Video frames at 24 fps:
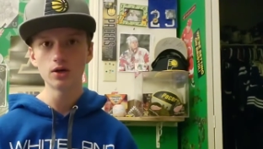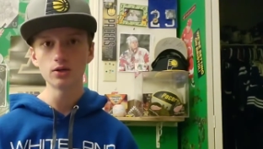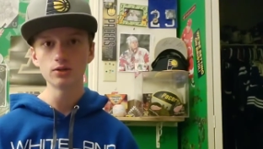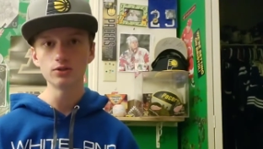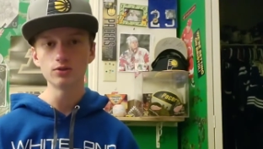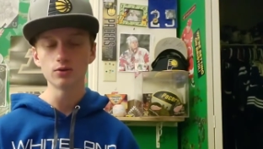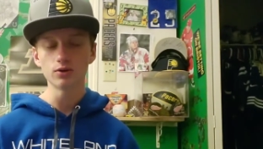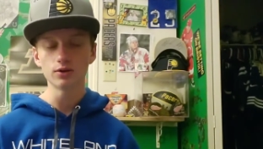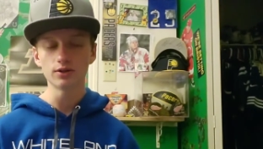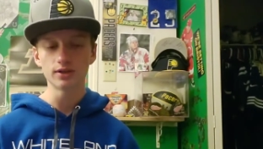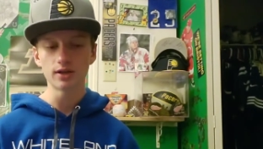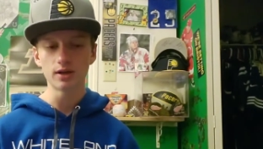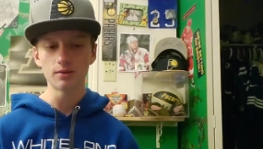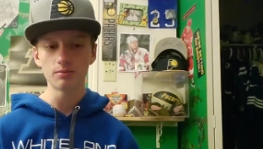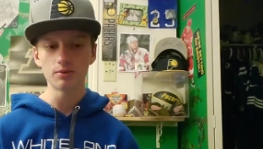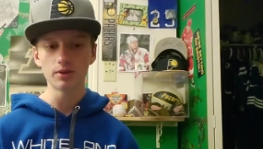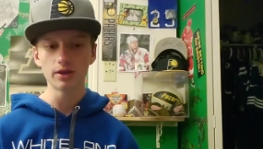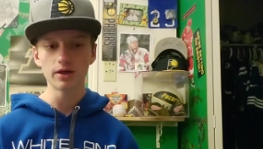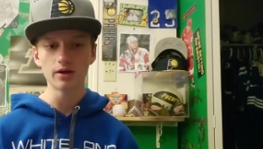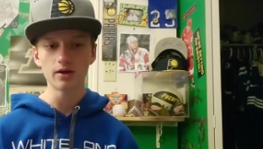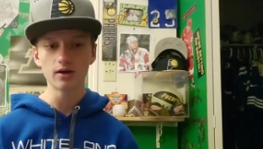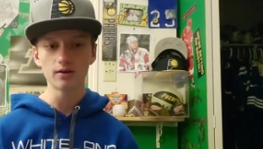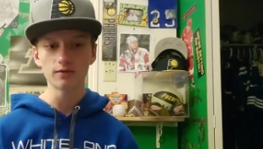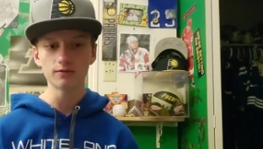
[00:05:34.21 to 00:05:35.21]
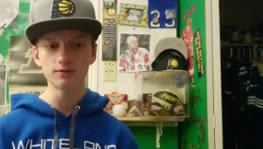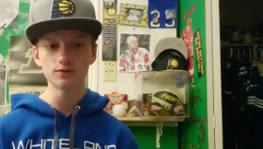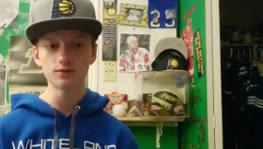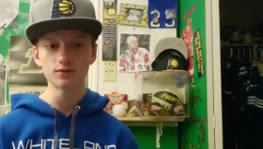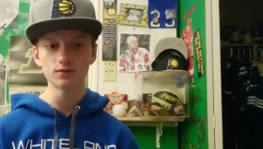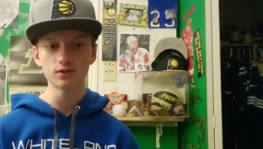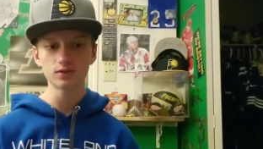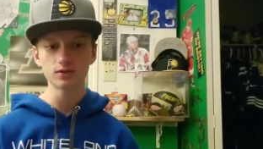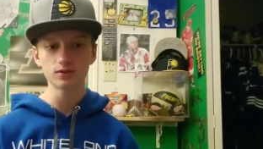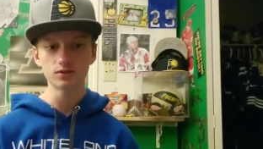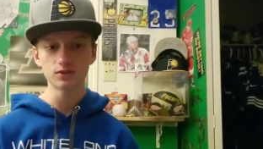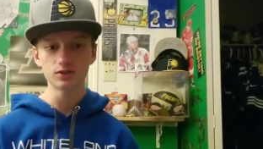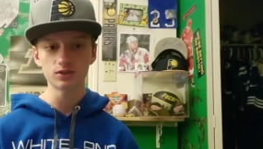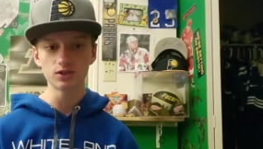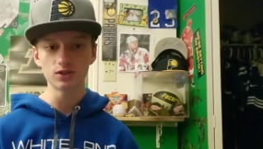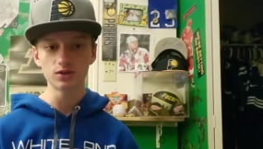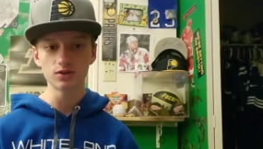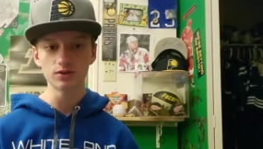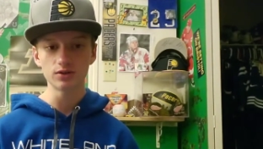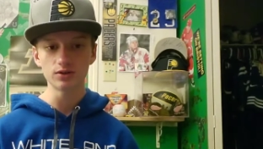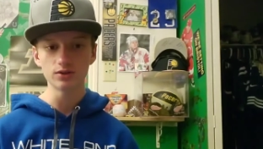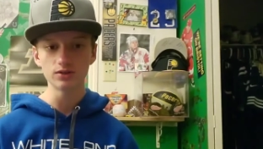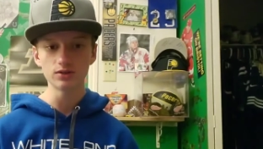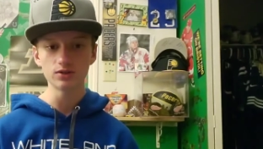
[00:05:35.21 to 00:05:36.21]
during that playoff uh,
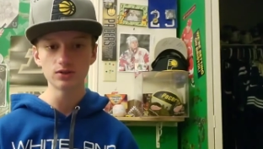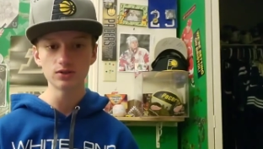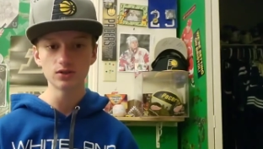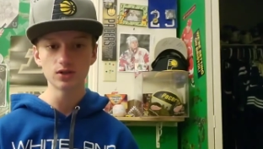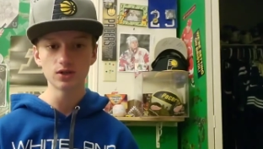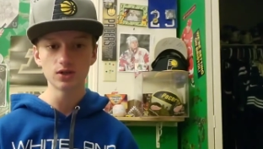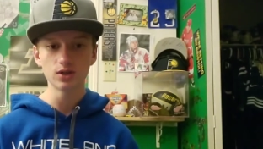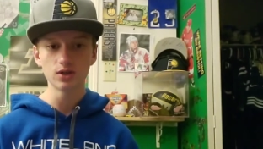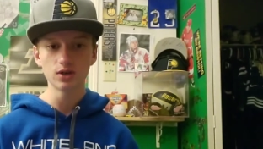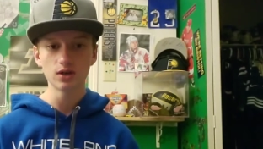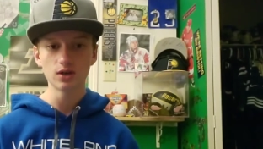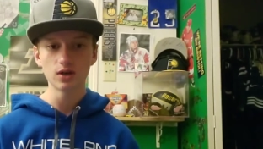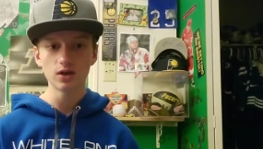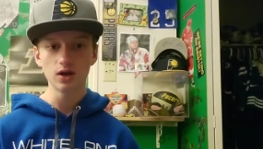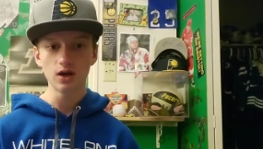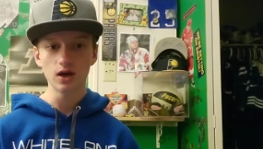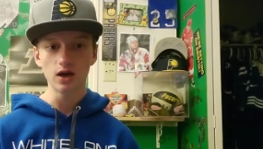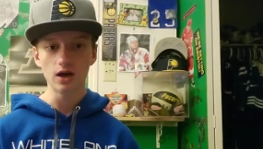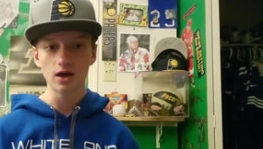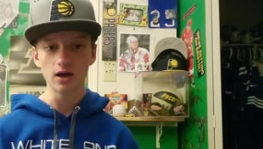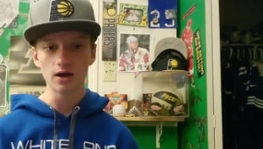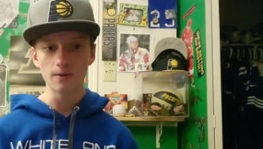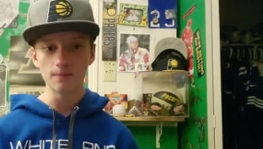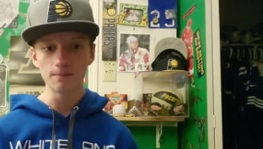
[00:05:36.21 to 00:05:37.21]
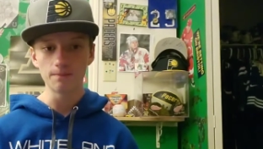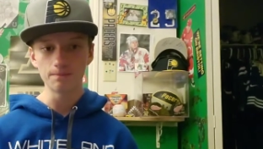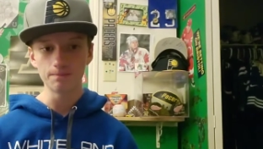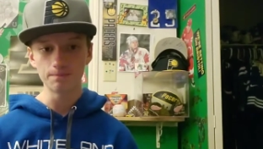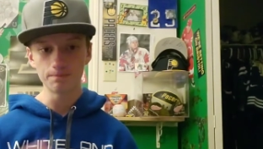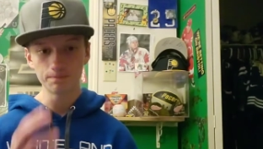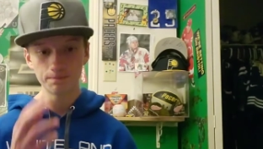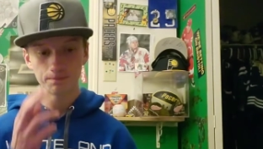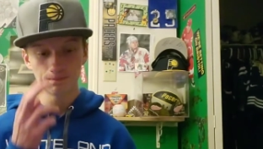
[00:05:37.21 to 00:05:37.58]
series um,